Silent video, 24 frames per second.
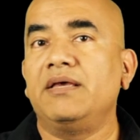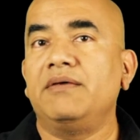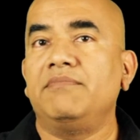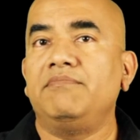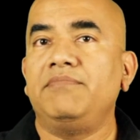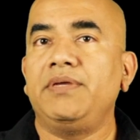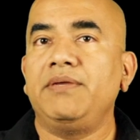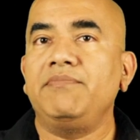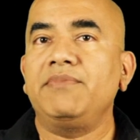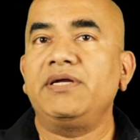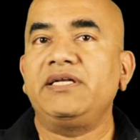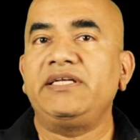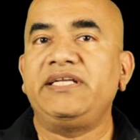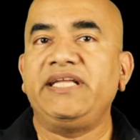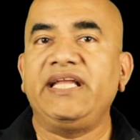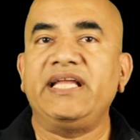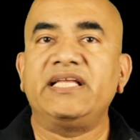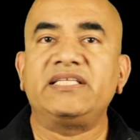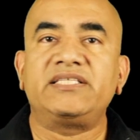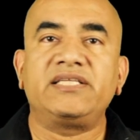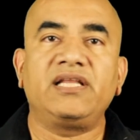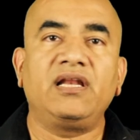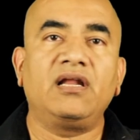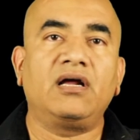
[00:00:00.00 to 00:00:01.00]
Beamer
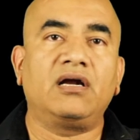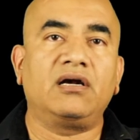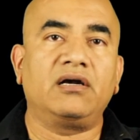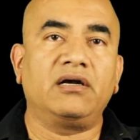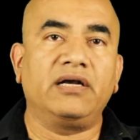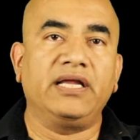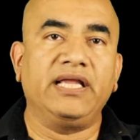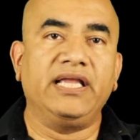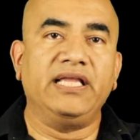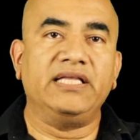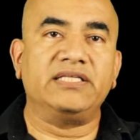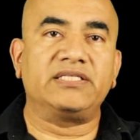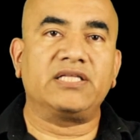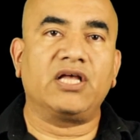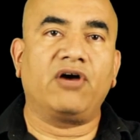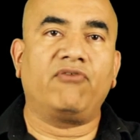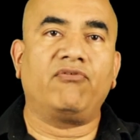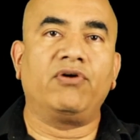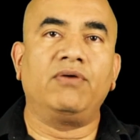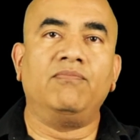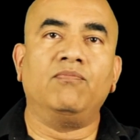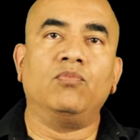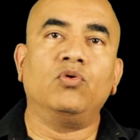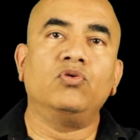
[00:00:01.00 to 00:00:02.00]
DSLR is
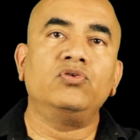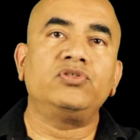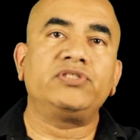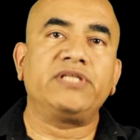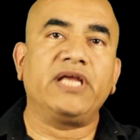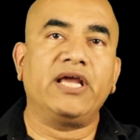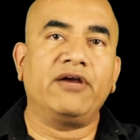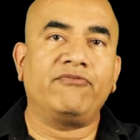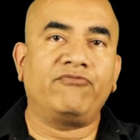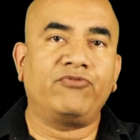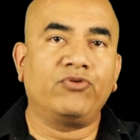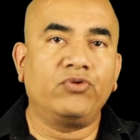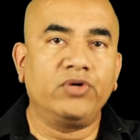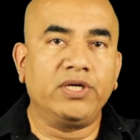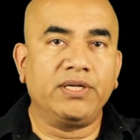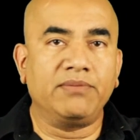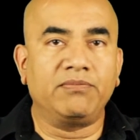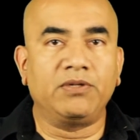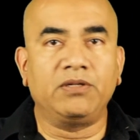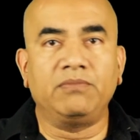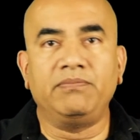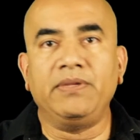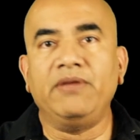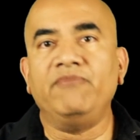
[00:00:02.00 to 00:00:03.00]
our most
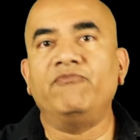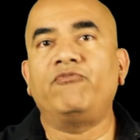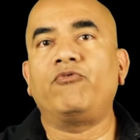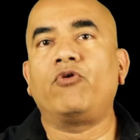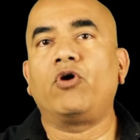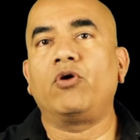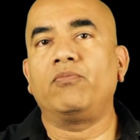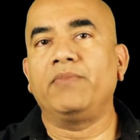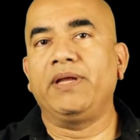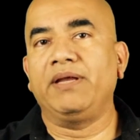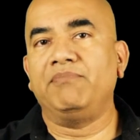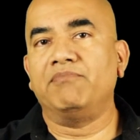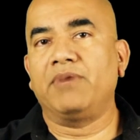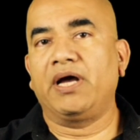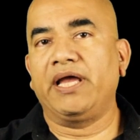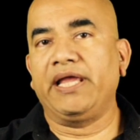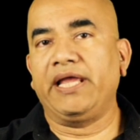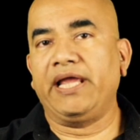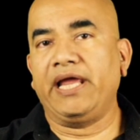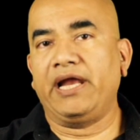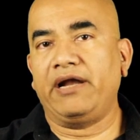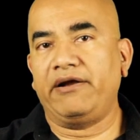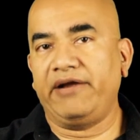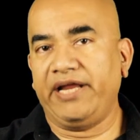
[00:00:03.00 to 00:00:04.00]
affordable beamforming
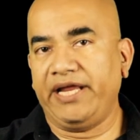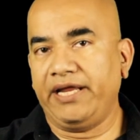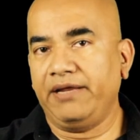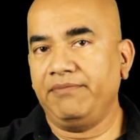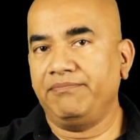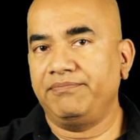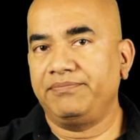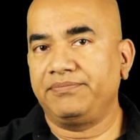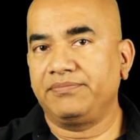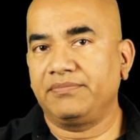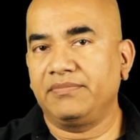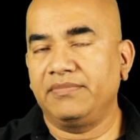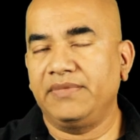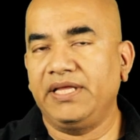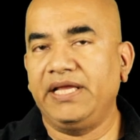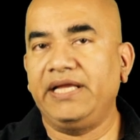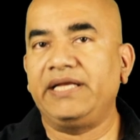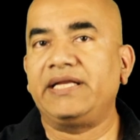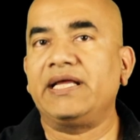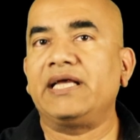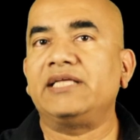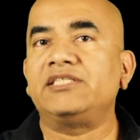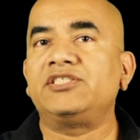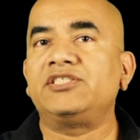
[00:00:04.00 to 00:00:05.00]
mic array.
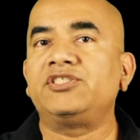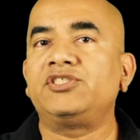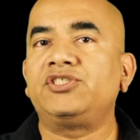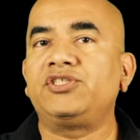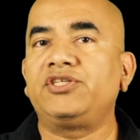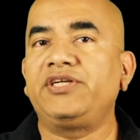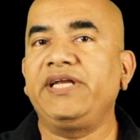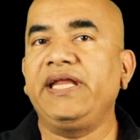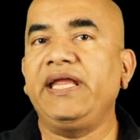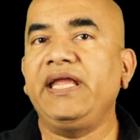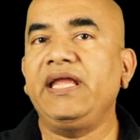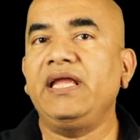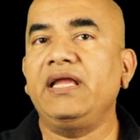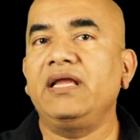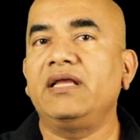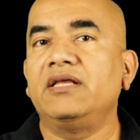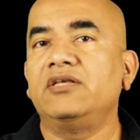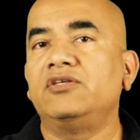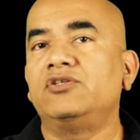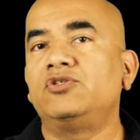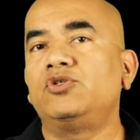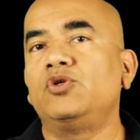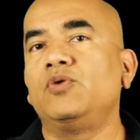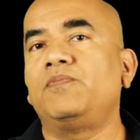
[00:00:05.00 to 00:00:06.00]
It has three
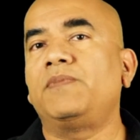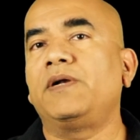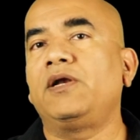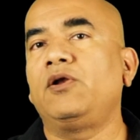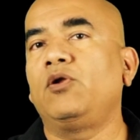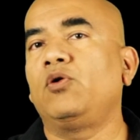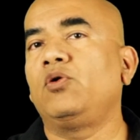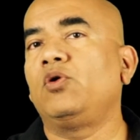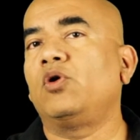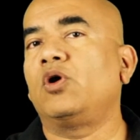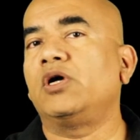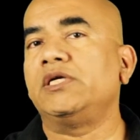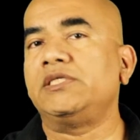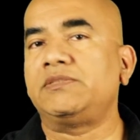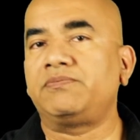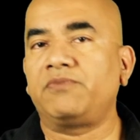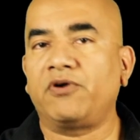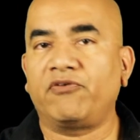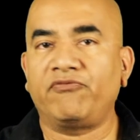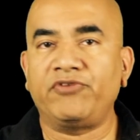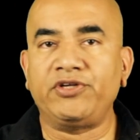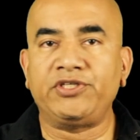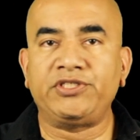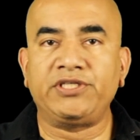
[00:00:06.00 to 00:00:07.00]
super low noise
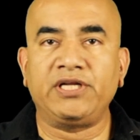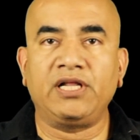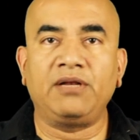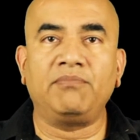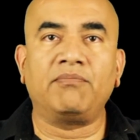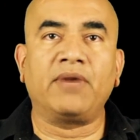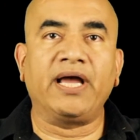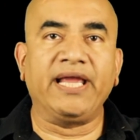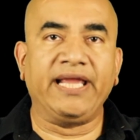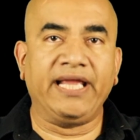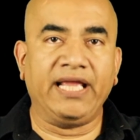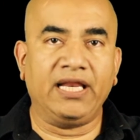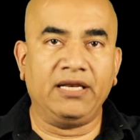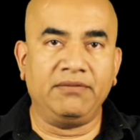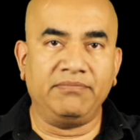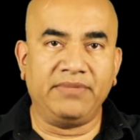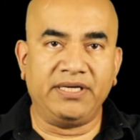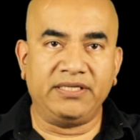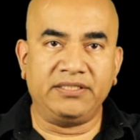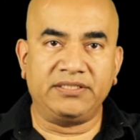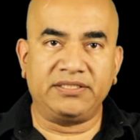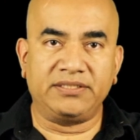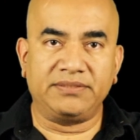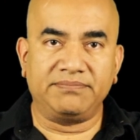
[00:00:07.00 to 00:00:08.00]
professional mic
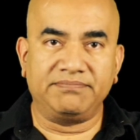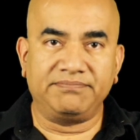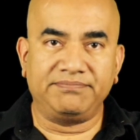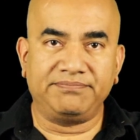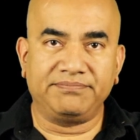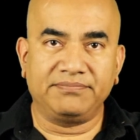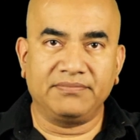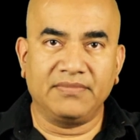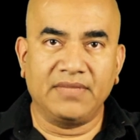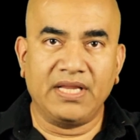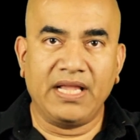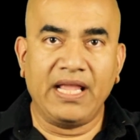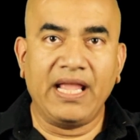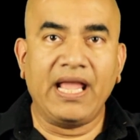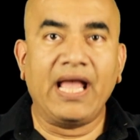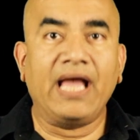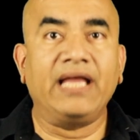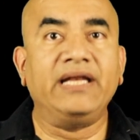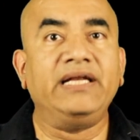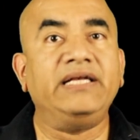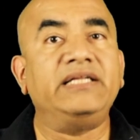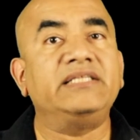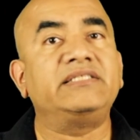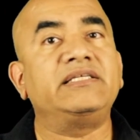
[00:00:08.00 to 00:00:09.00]
elements, and
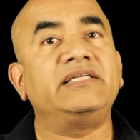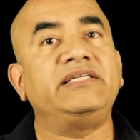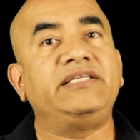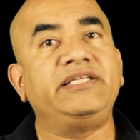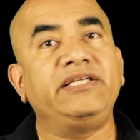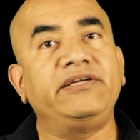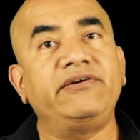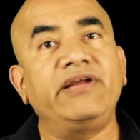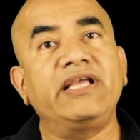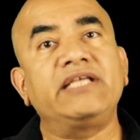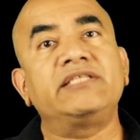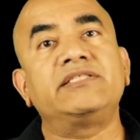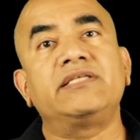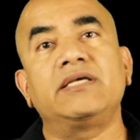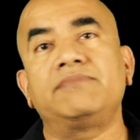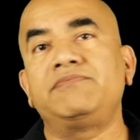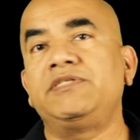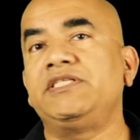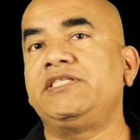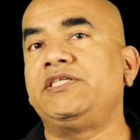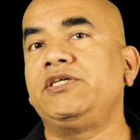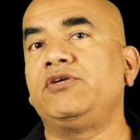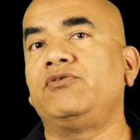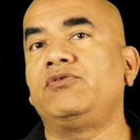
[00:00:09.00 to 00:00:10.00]
it is a direct
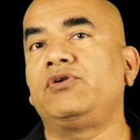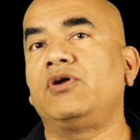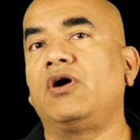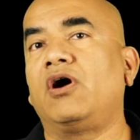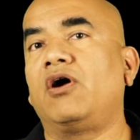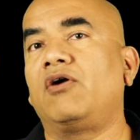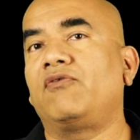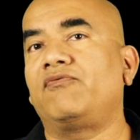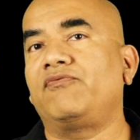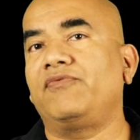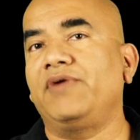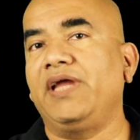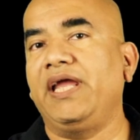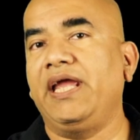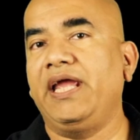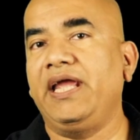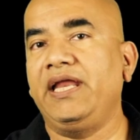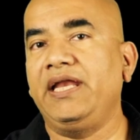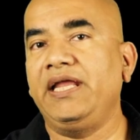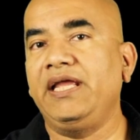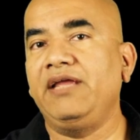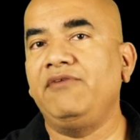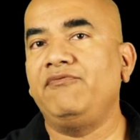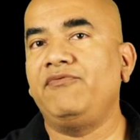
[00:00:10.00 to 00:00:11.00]
substitute of
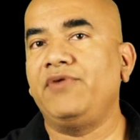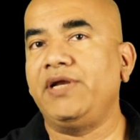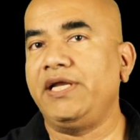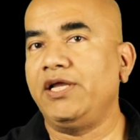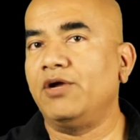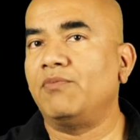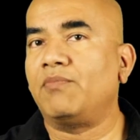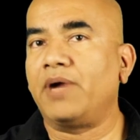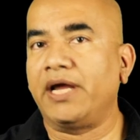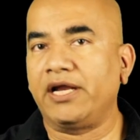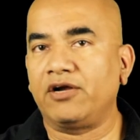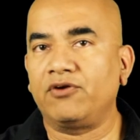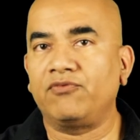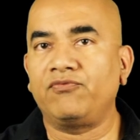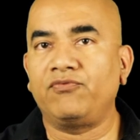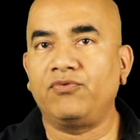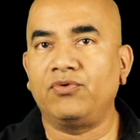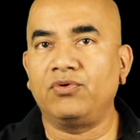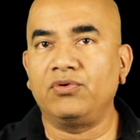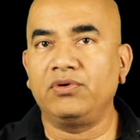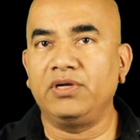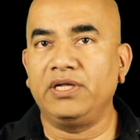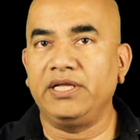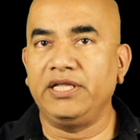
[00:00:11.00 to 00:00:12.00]
any video
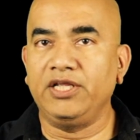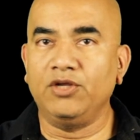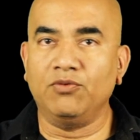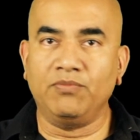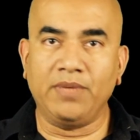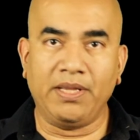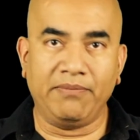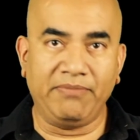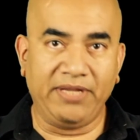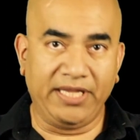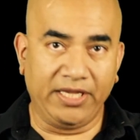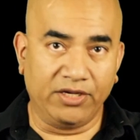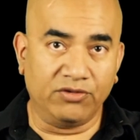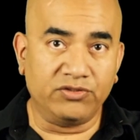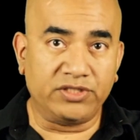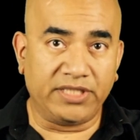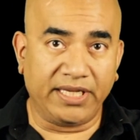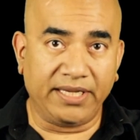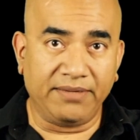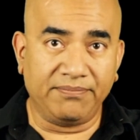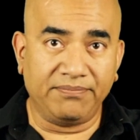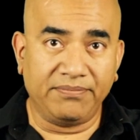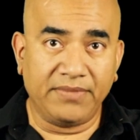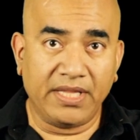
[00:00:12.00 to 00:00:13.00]
microphone you may be
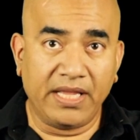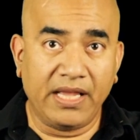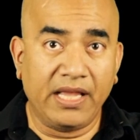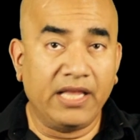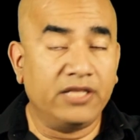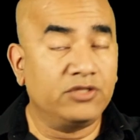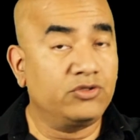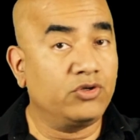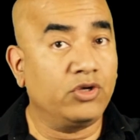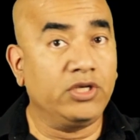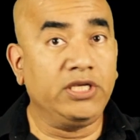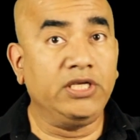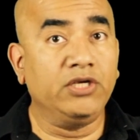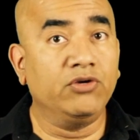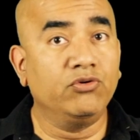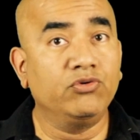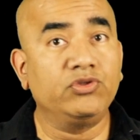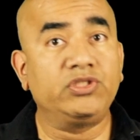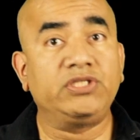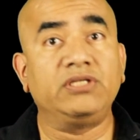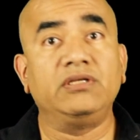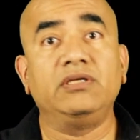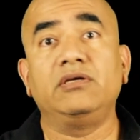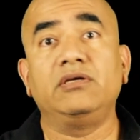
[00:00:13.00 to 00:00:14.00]
using. So you
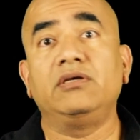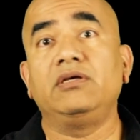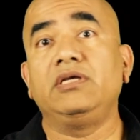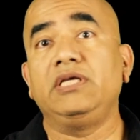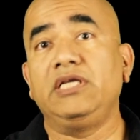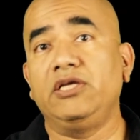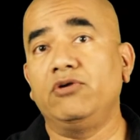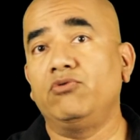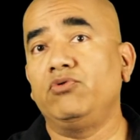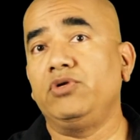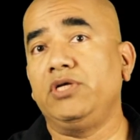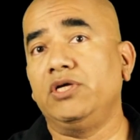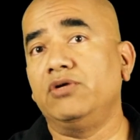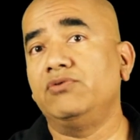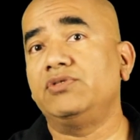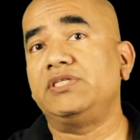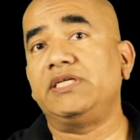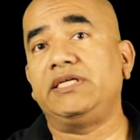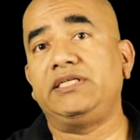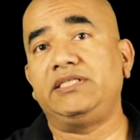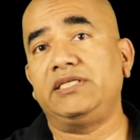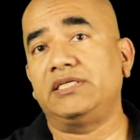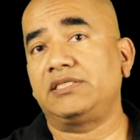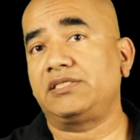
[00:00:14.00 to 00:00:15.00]
use
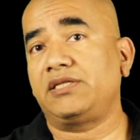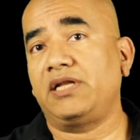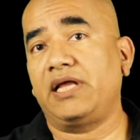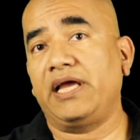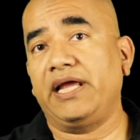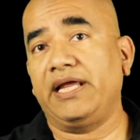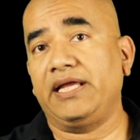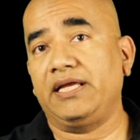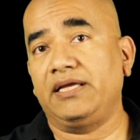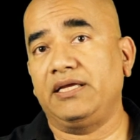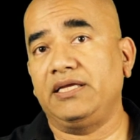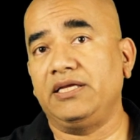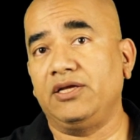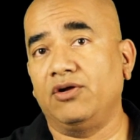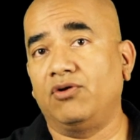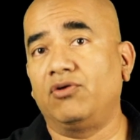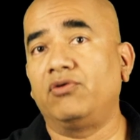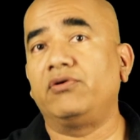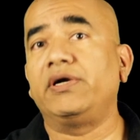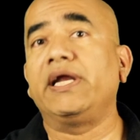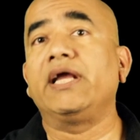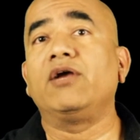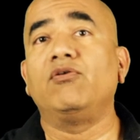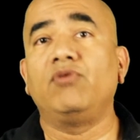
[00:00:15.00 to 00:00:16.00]
it just like your
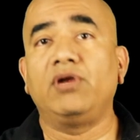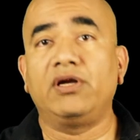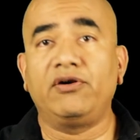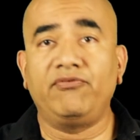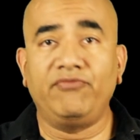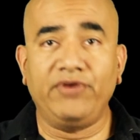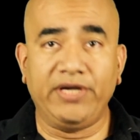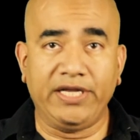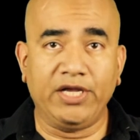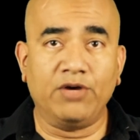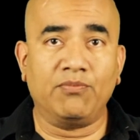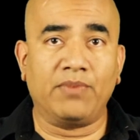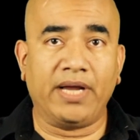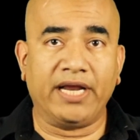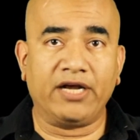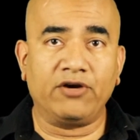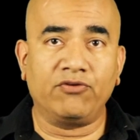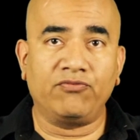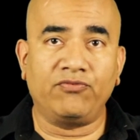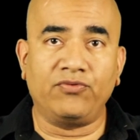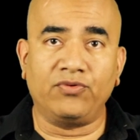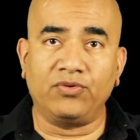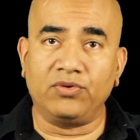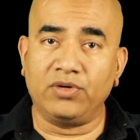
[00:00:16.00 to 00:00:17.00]
regular video
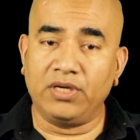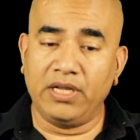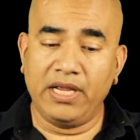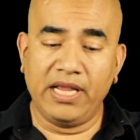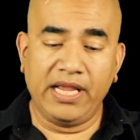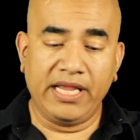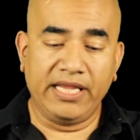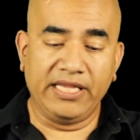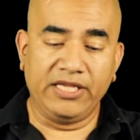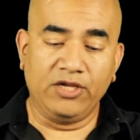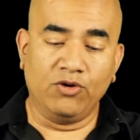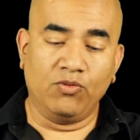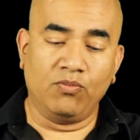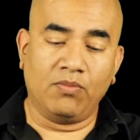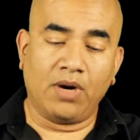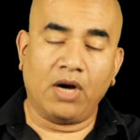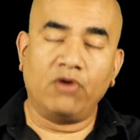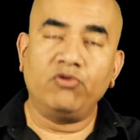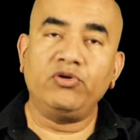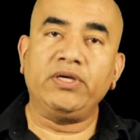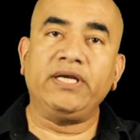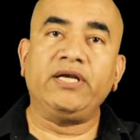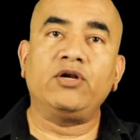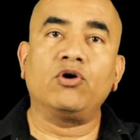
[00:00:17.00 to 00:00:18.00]
microphone. You
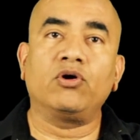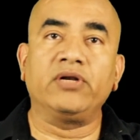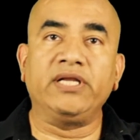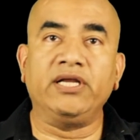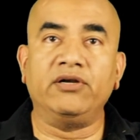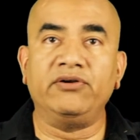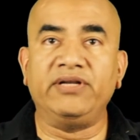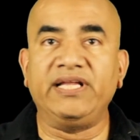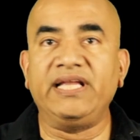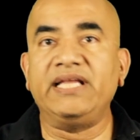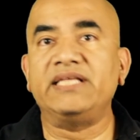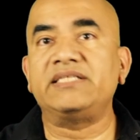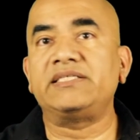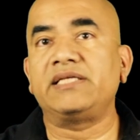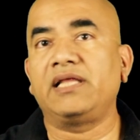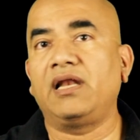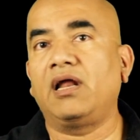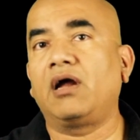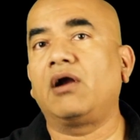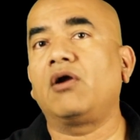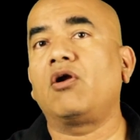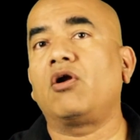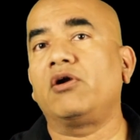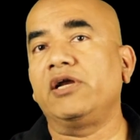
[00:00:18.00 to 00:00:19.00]
mount it on your
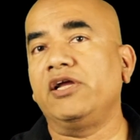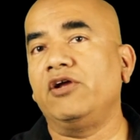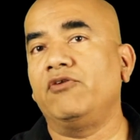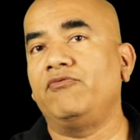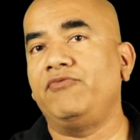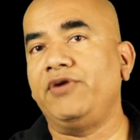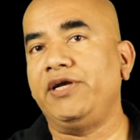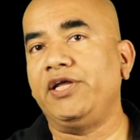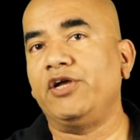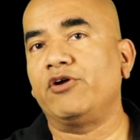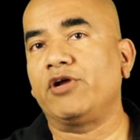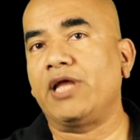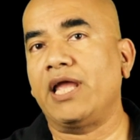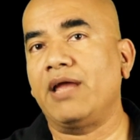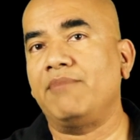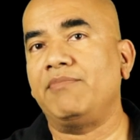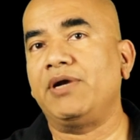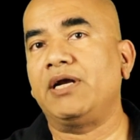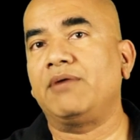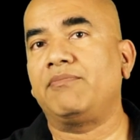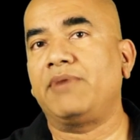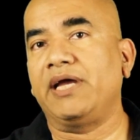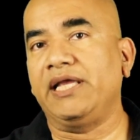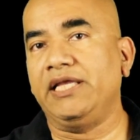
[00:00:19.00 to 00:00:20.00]
DSLR or your video camera by